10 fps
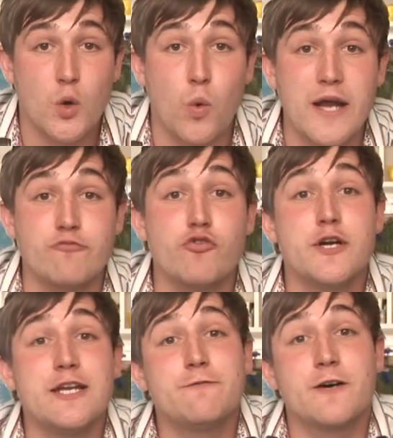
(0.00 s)
Wayne
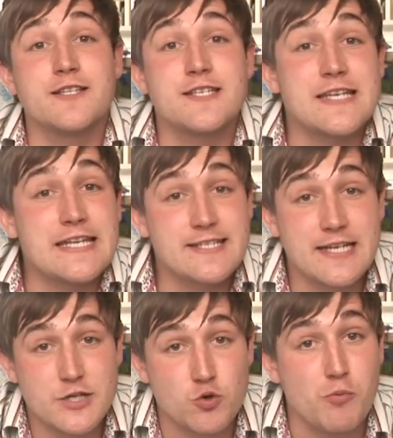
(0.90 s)
Rooney finds his
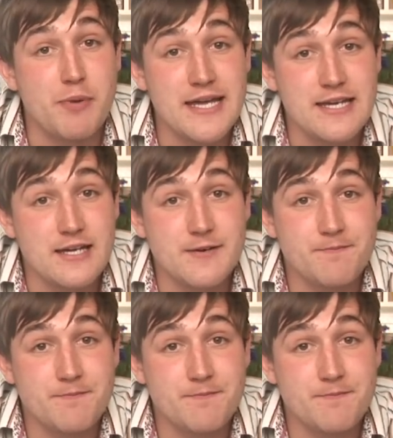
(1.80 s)
intellectual peak.